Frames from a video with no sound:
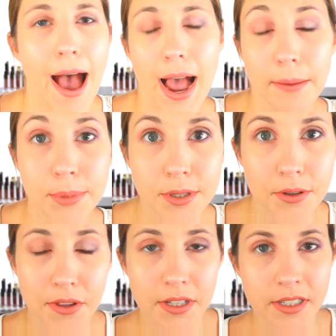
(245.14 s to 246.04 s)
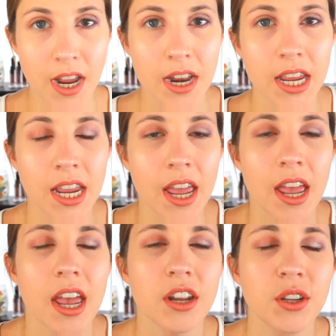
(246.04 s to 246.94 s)
absolutely stunning,
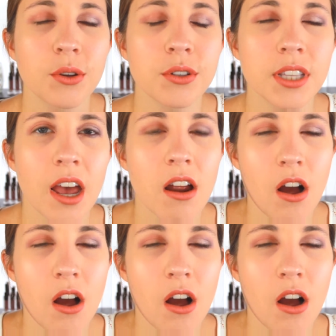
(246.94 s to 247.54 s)
and use that